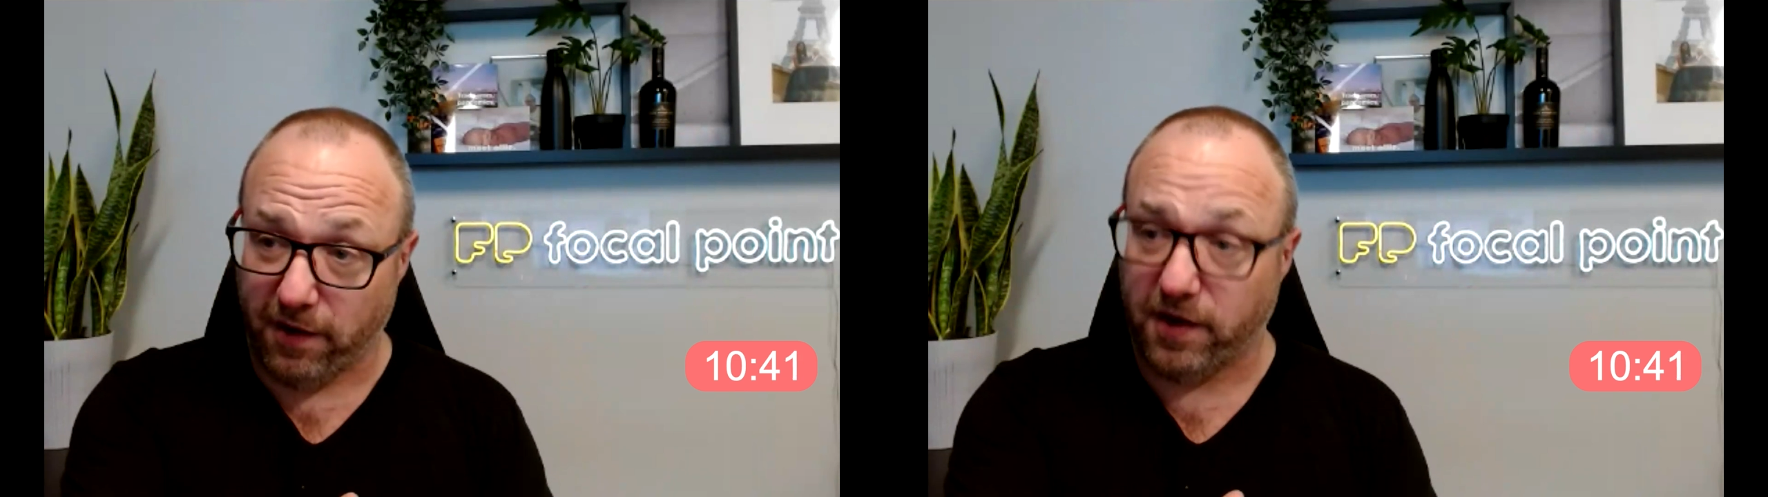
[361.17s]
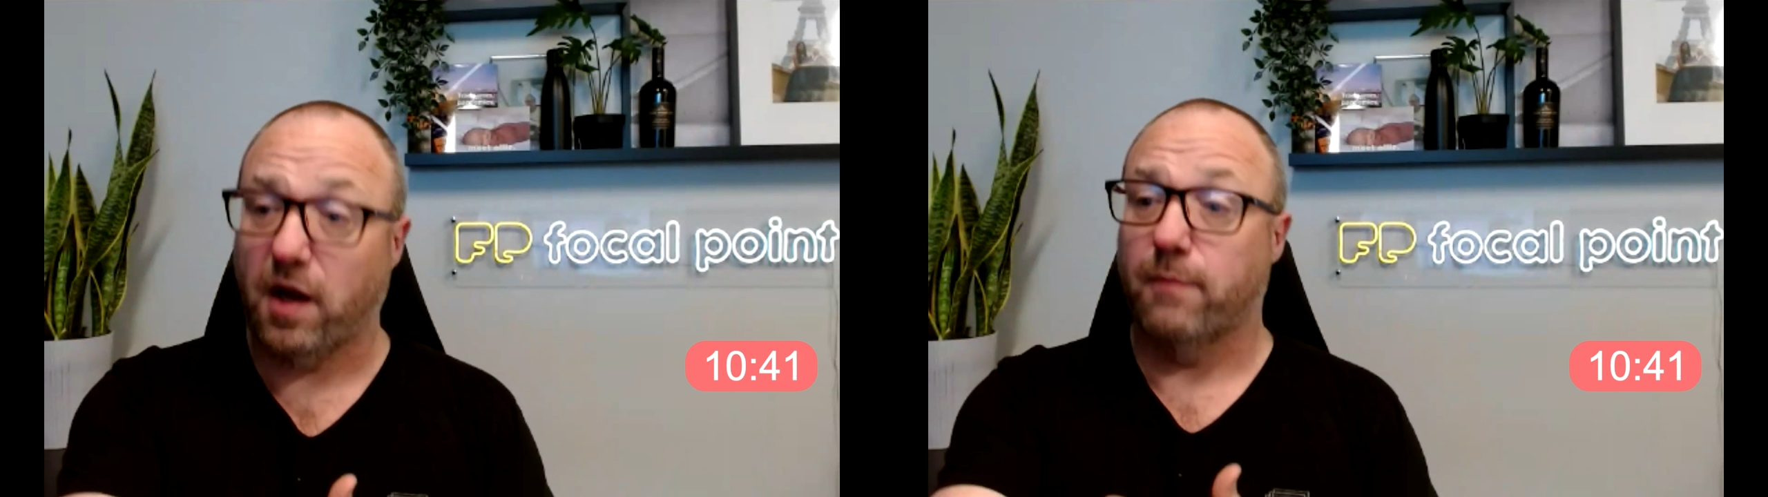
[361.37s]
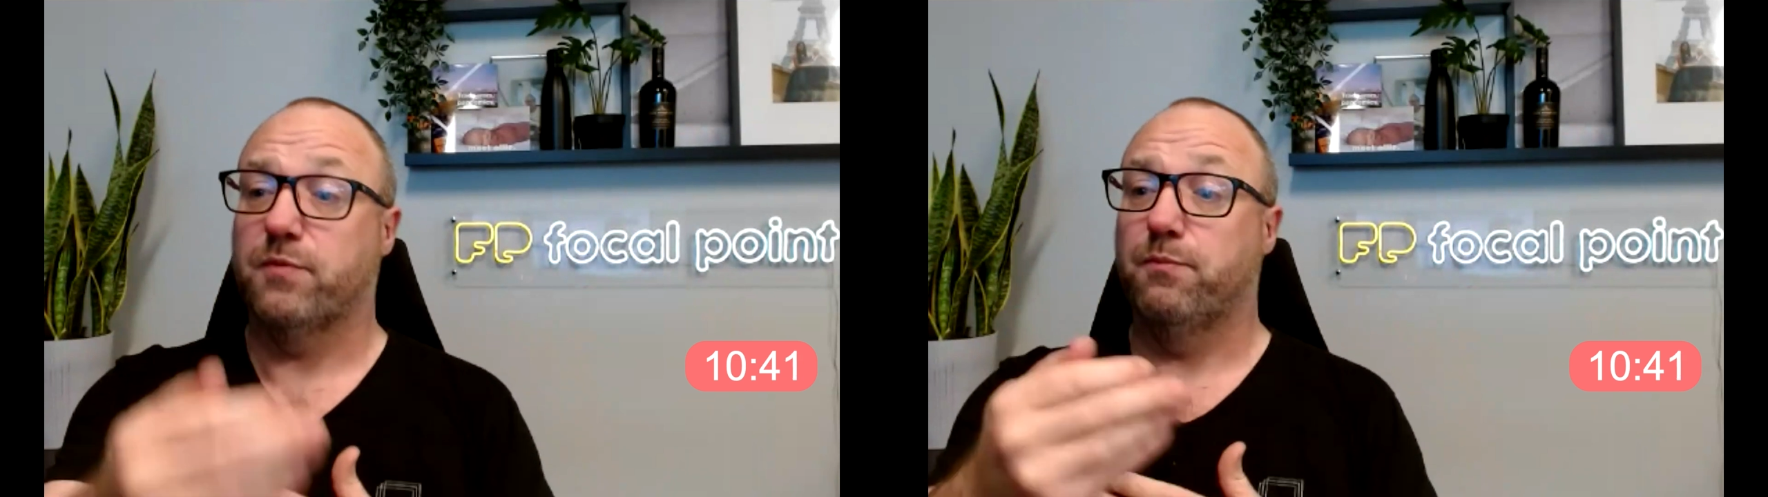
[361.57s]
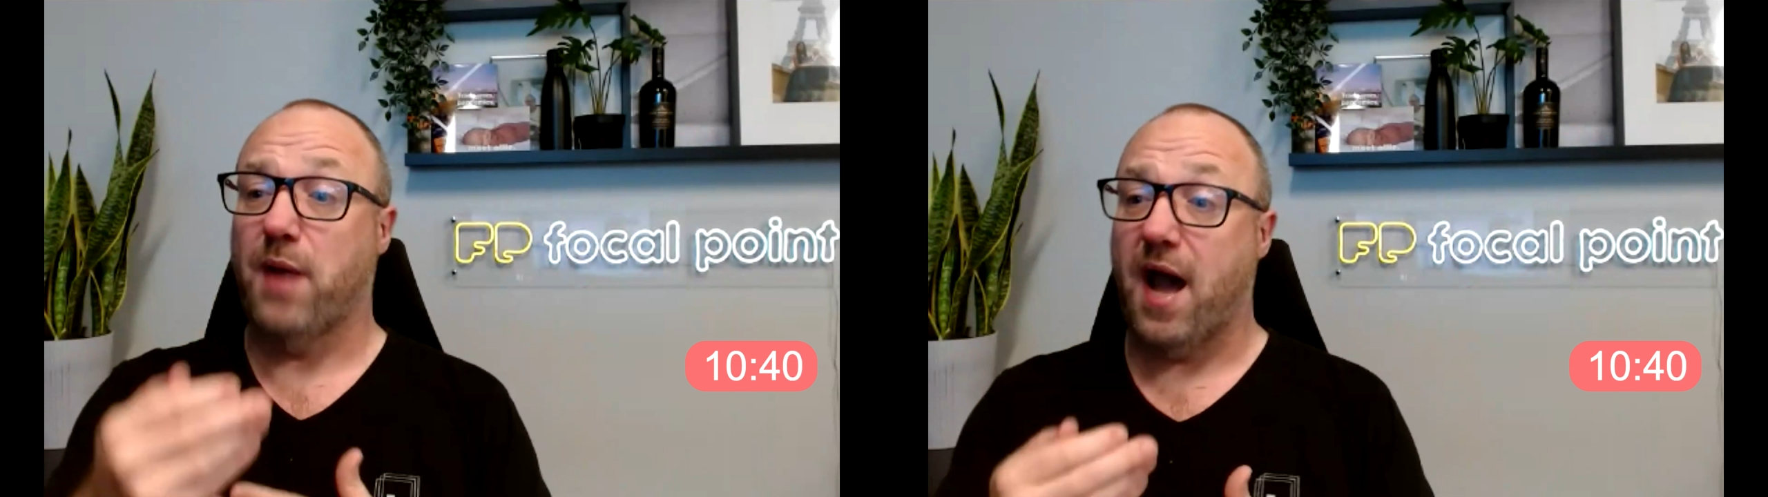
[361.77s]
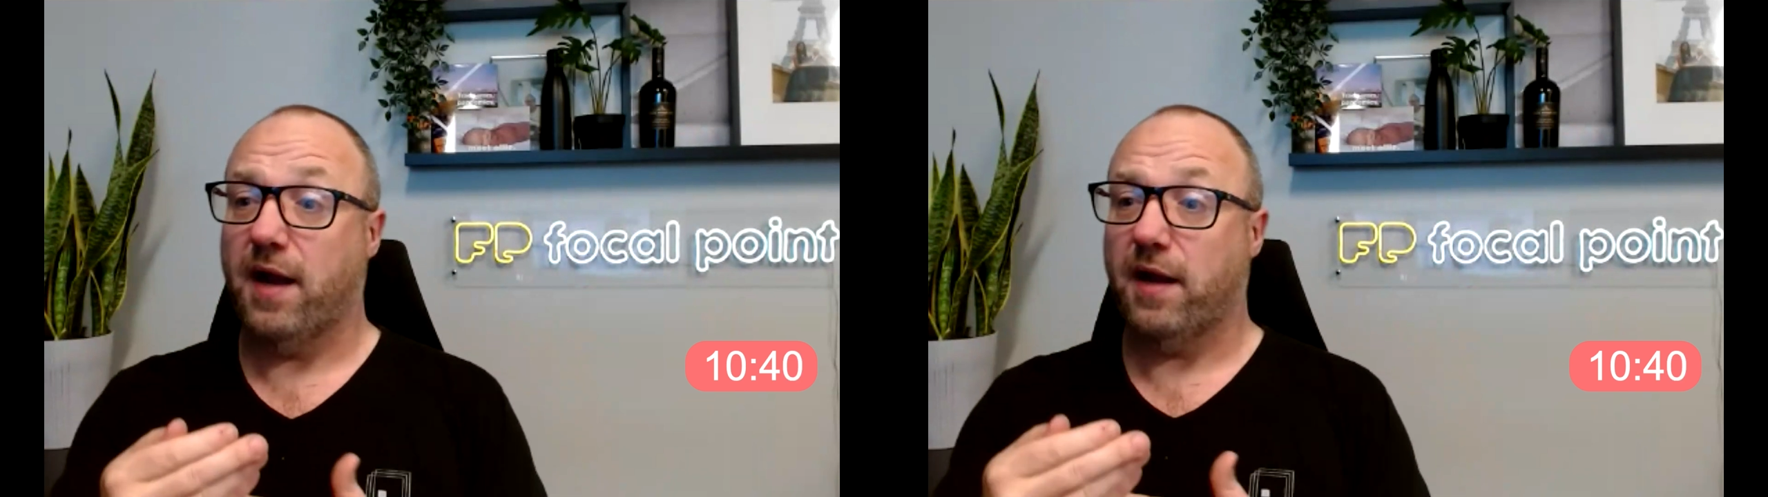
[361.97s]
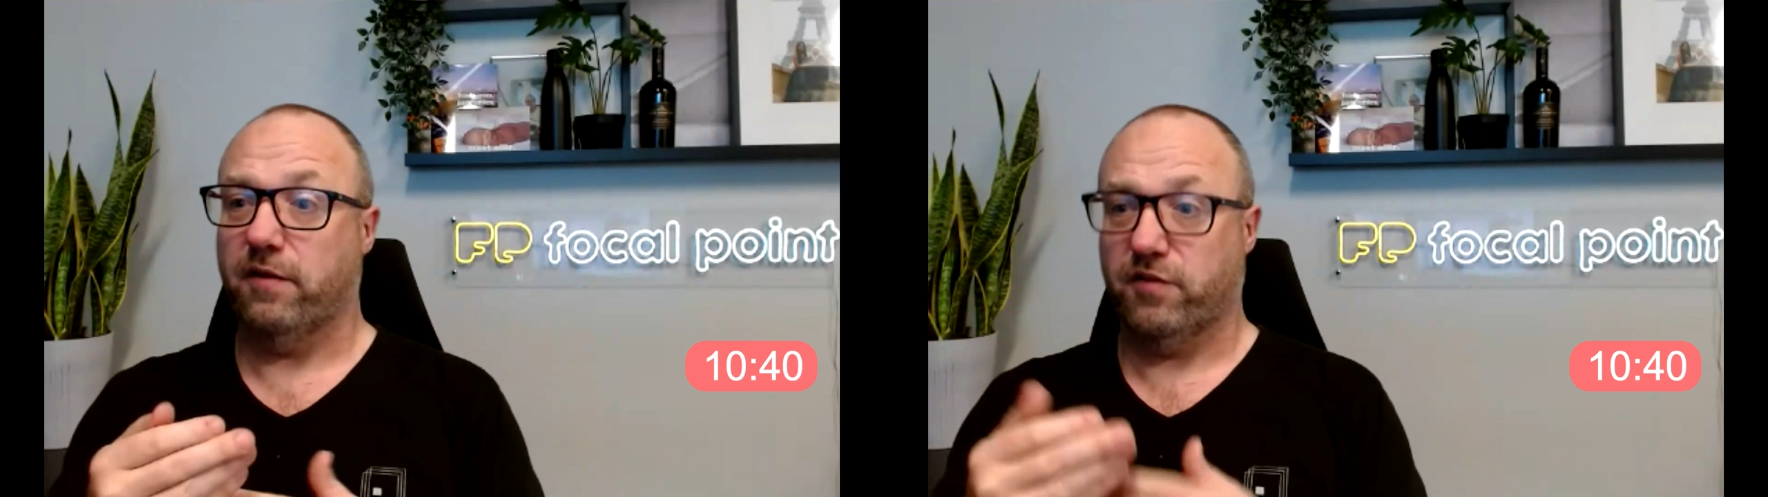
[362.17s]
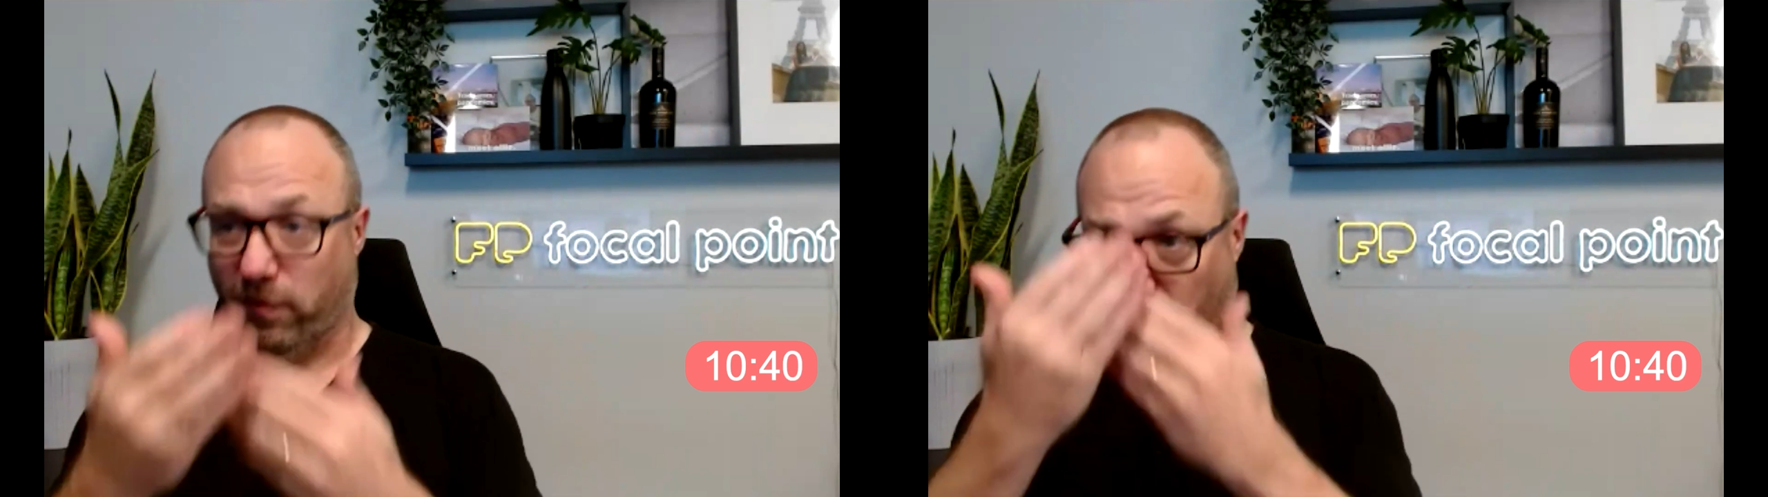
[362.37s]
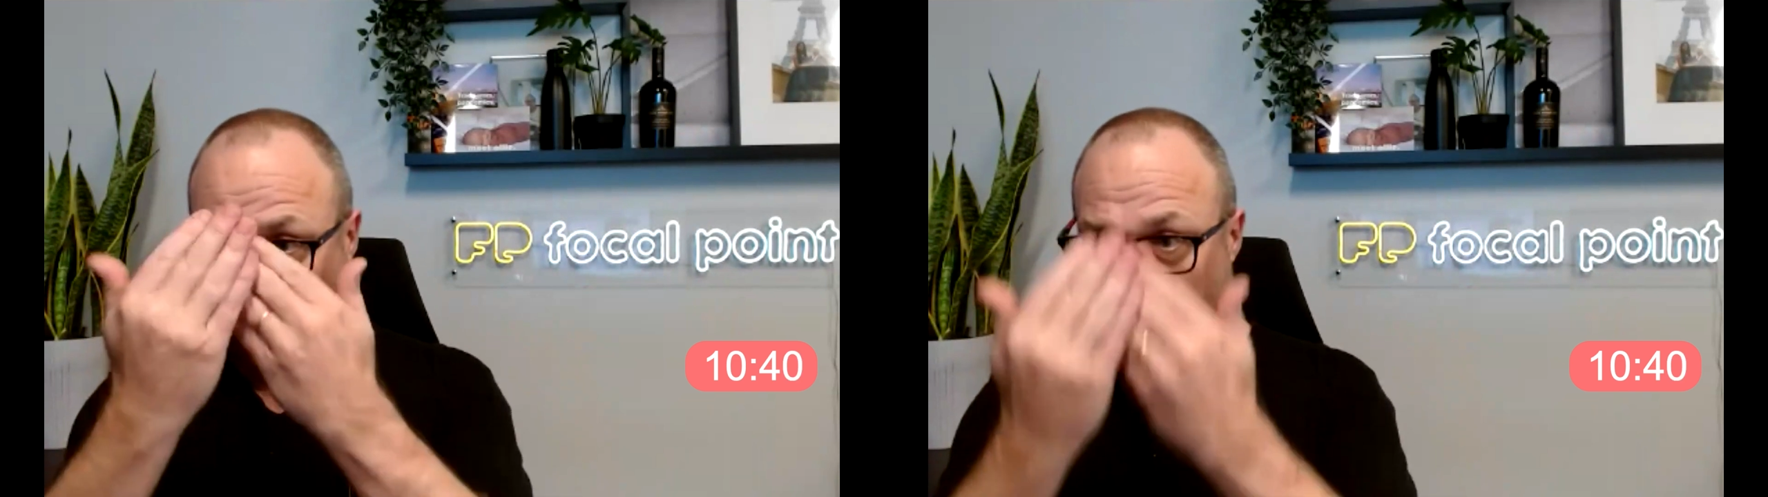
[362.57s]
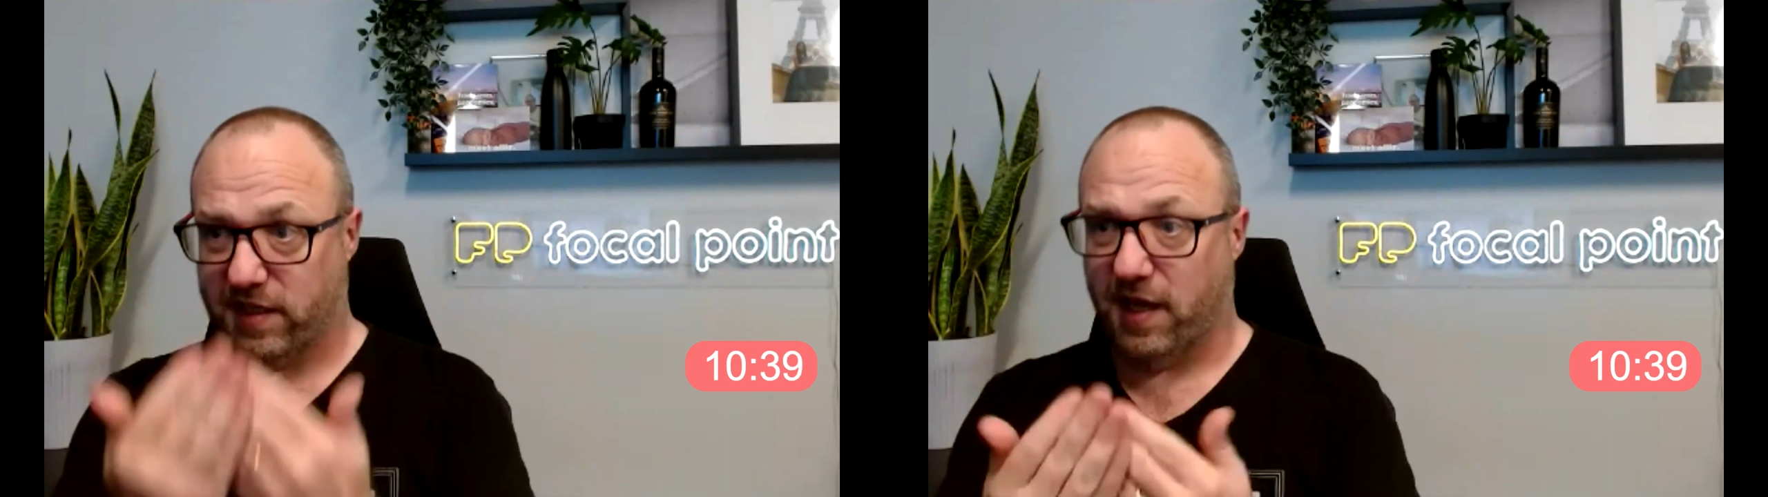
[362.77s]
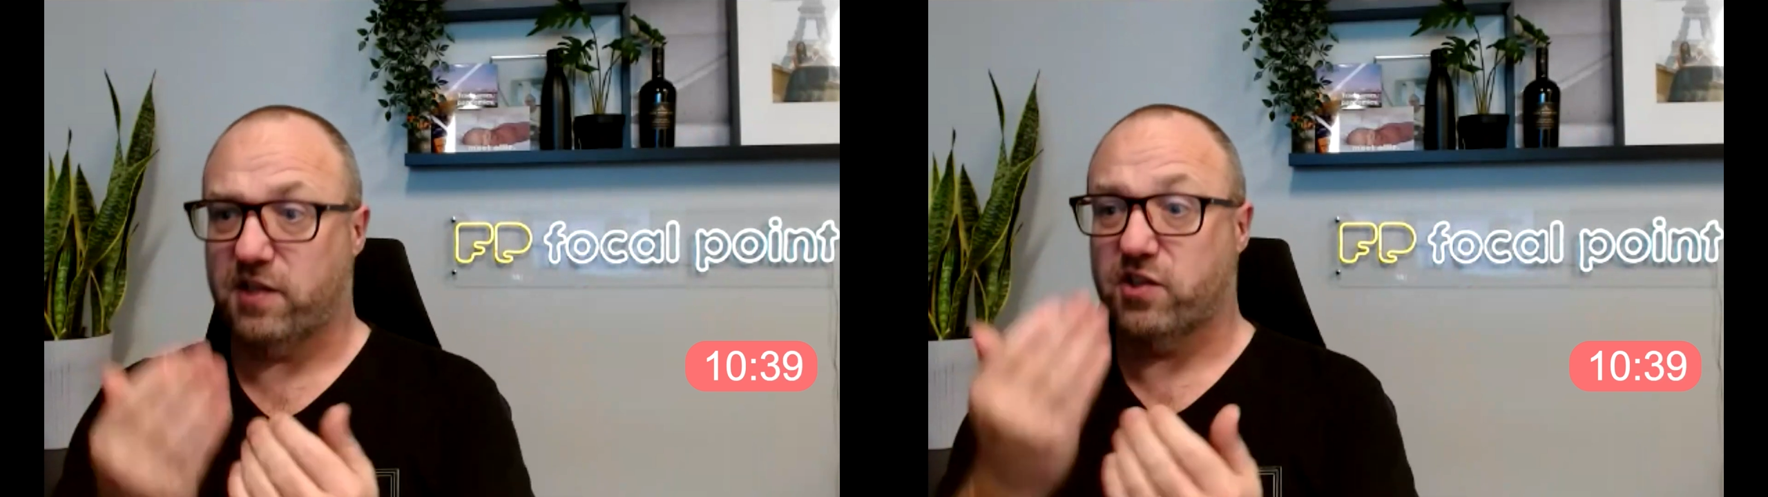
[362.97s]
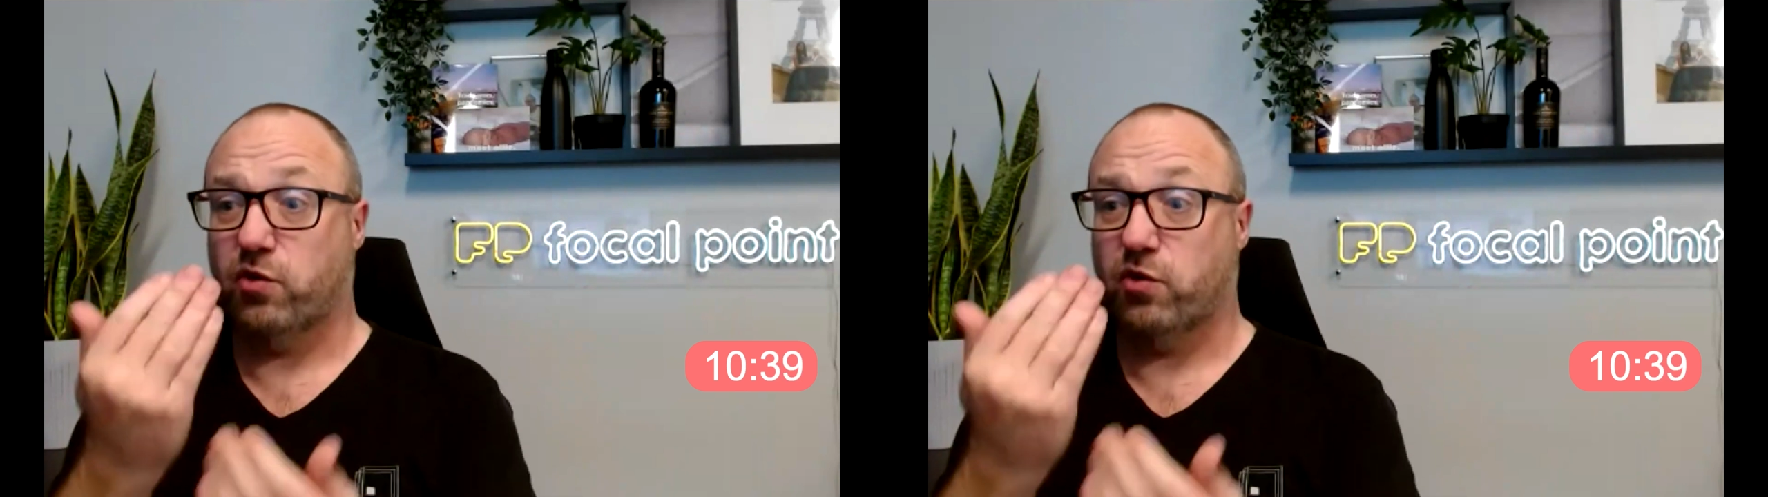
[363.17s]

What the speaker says: it comes back, someone looks at it,